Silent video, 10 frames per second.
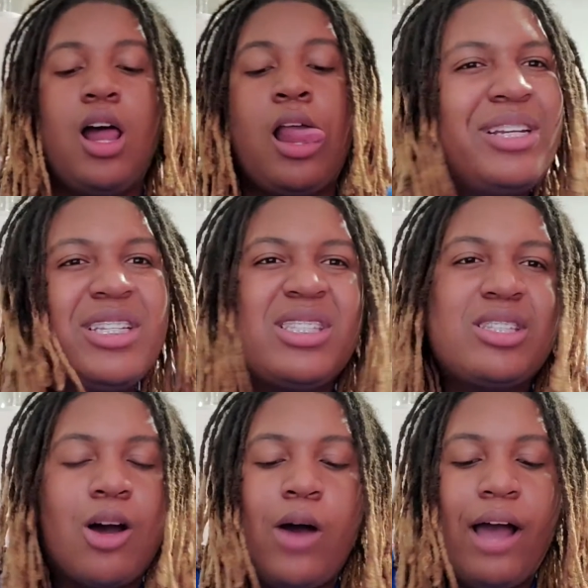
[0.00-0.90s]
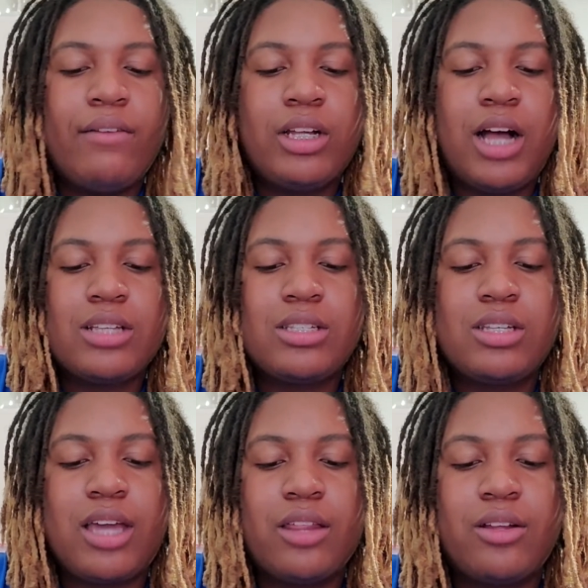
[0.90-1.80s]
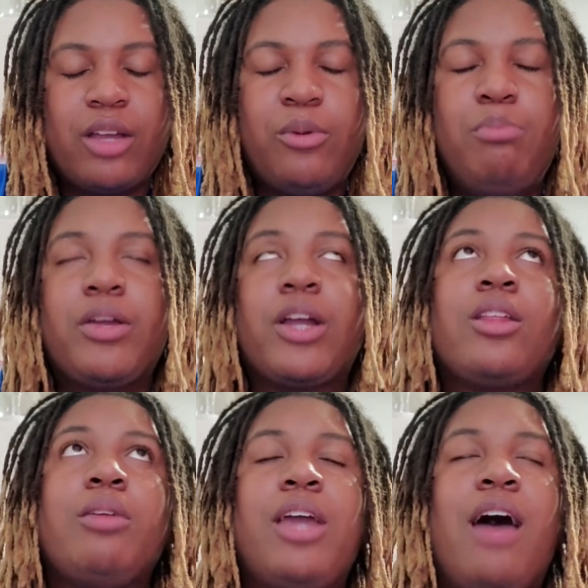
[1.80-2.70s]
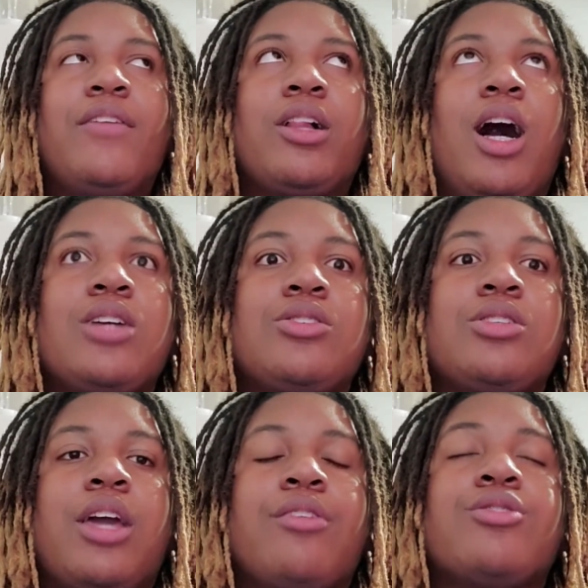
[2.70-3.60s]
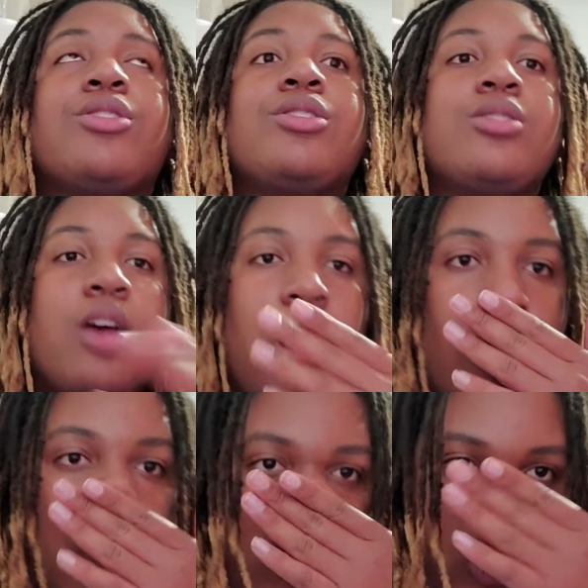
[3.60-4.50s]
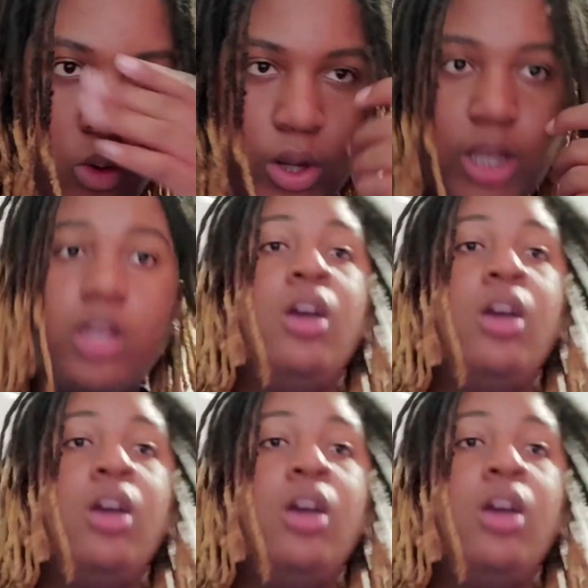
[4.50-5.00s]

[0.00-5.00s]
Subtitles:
we just don't have any classes together. Like, we barely be having classes together. It's so annoying.